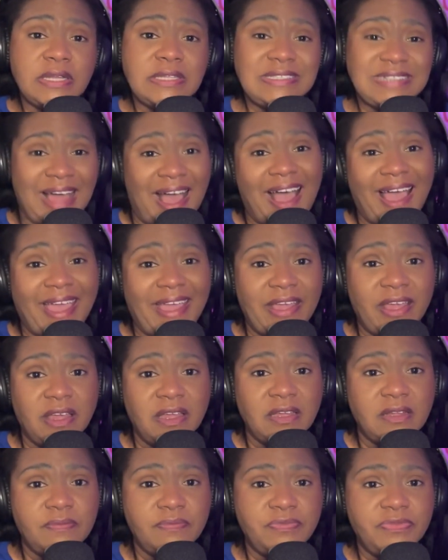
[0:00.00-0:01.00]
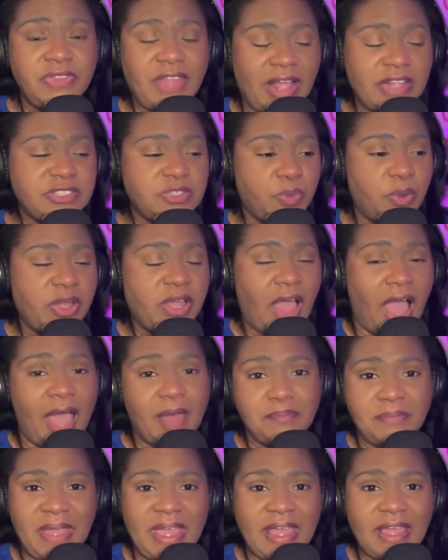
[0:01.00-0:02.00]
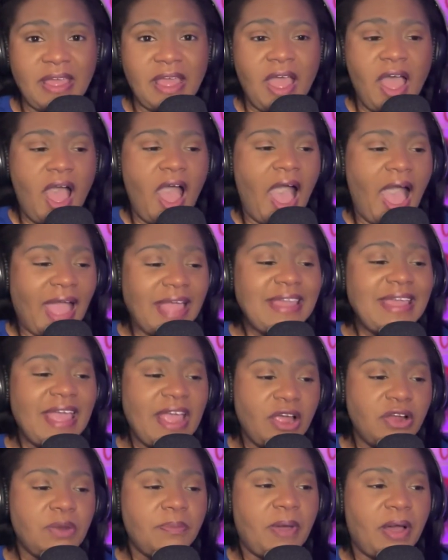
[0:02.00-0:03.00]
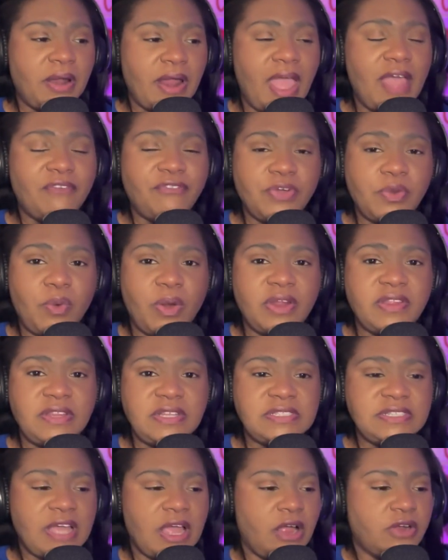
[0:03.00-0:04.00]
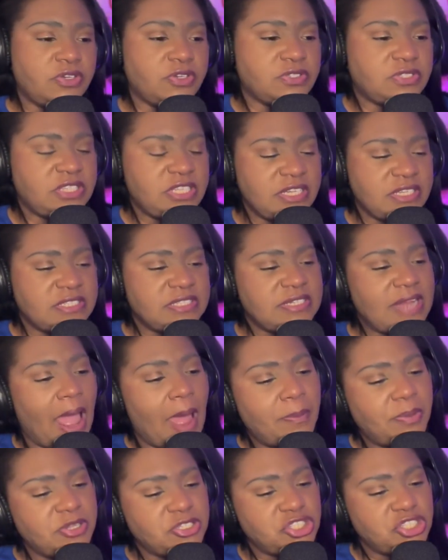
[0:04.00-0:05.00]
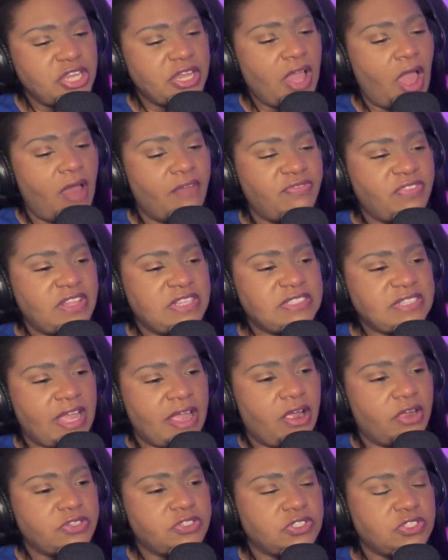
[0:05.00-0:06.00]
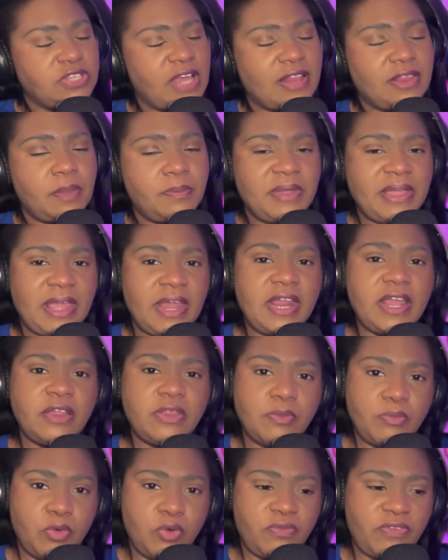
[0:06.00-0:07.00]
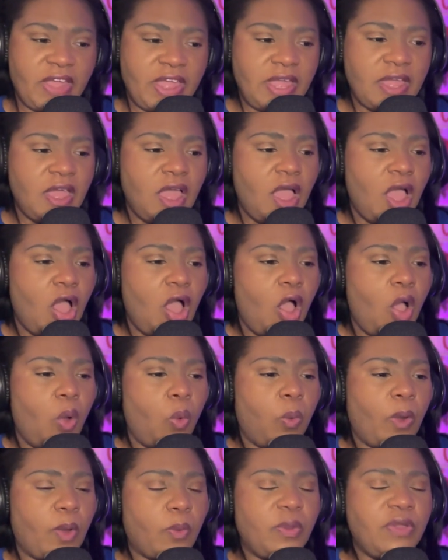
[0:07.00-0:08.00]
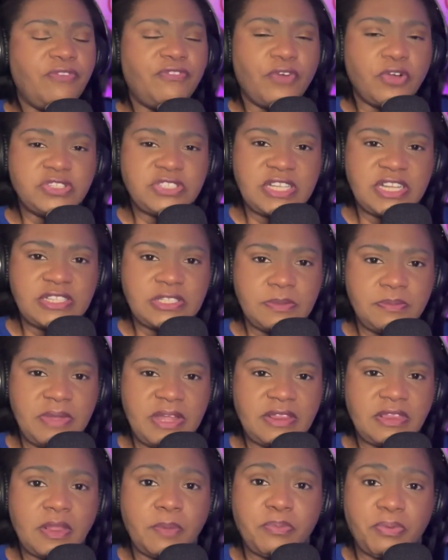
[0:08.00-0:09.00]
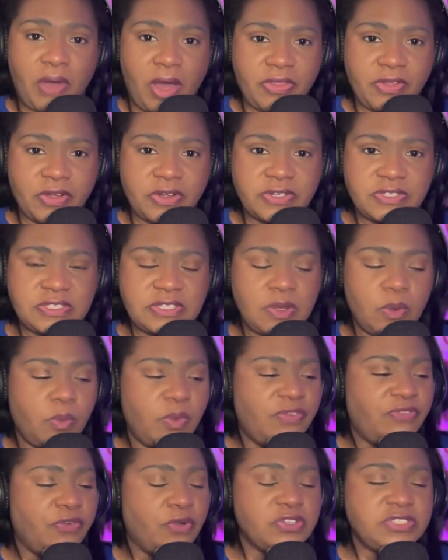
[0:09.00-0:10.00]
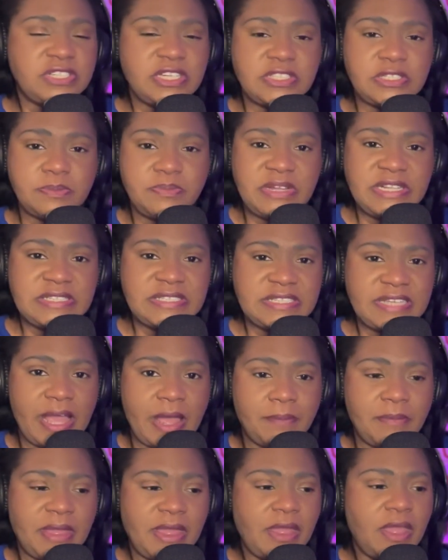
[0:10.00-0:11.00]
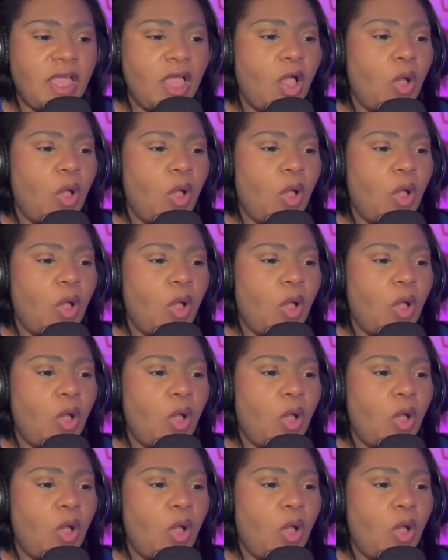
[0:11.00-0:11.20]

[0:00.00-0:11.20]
die. That's what got me. I cared about every one of these characters. The establishing of these characters at the beginning of the movie, where we first get to meet the brothers, we first get to meet Sammy,